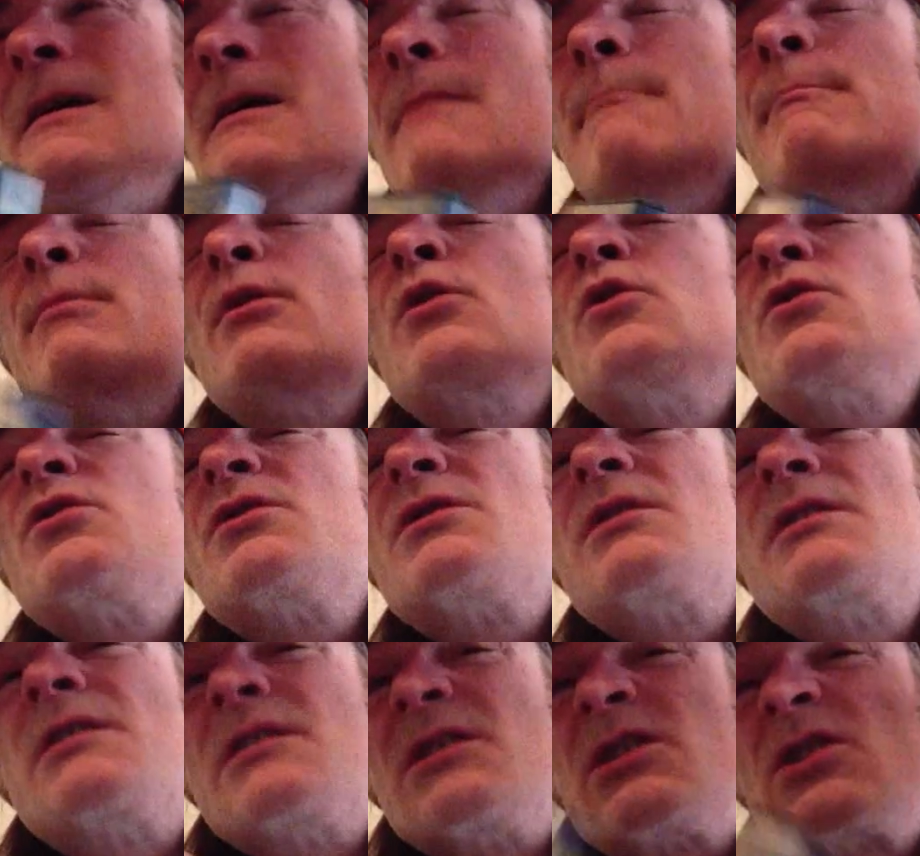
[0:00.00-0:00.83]
because
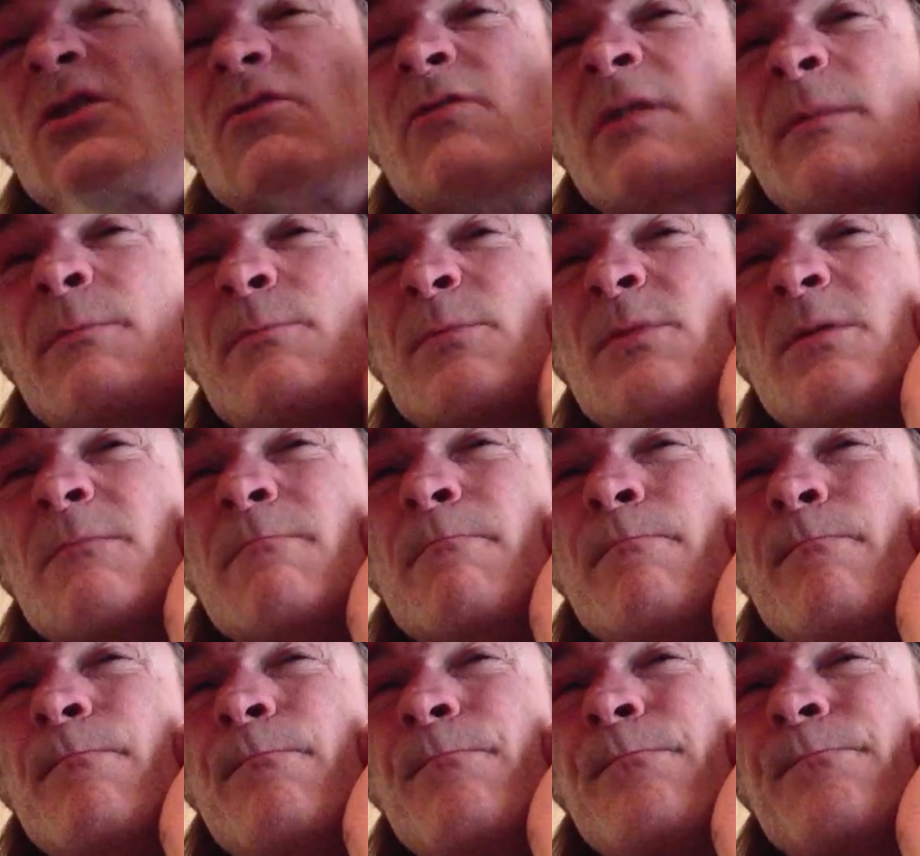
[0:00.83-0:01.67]
of the script.
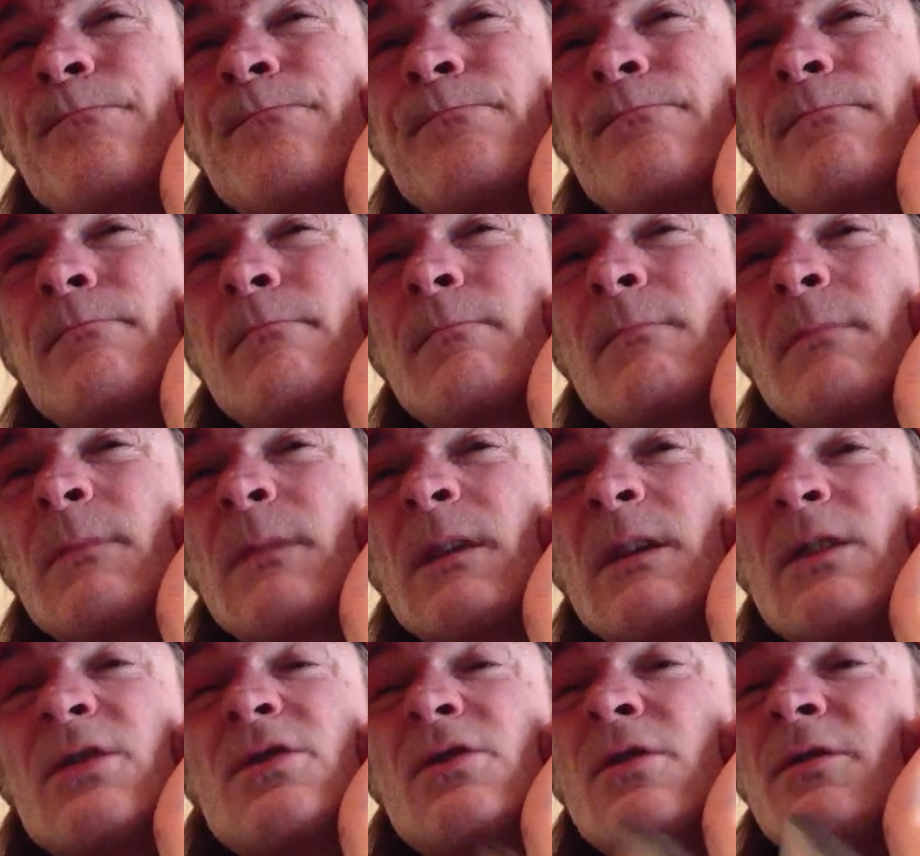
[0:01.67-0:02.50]

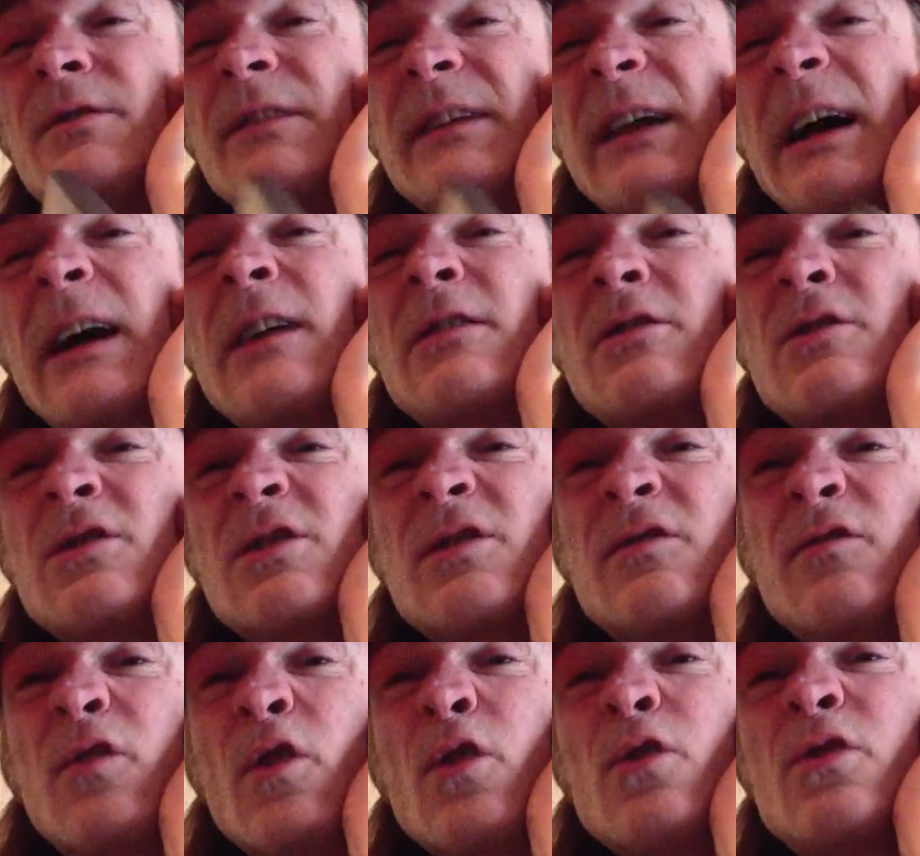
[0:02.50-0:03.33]
It's not the
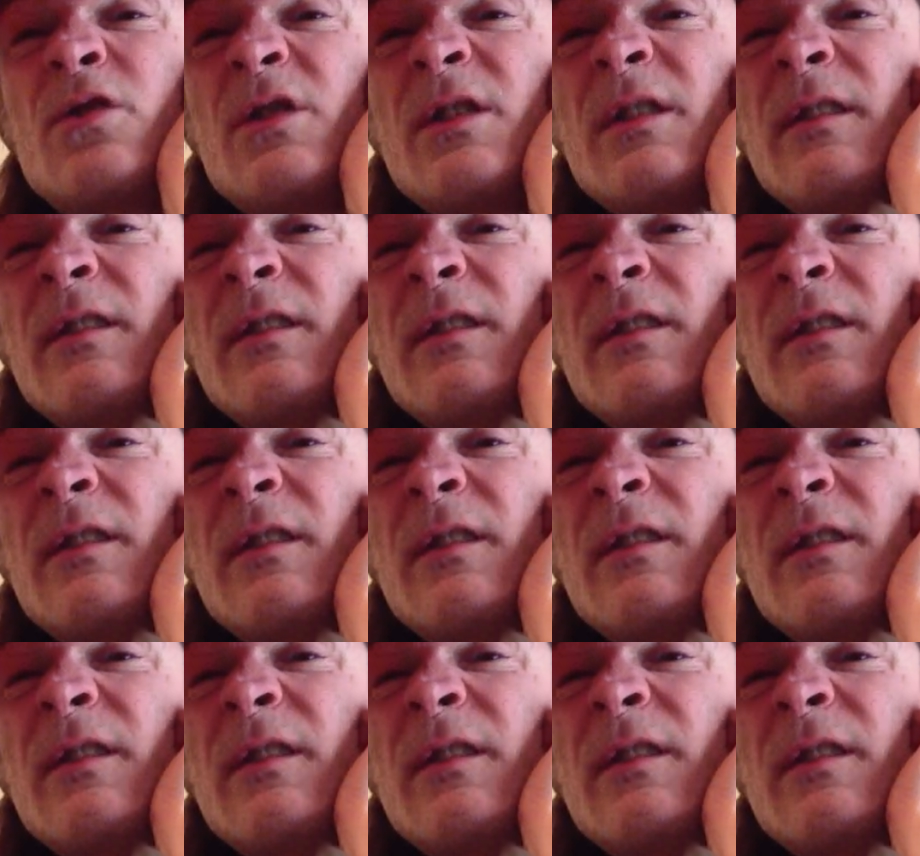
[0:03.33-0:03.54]
actor's fault.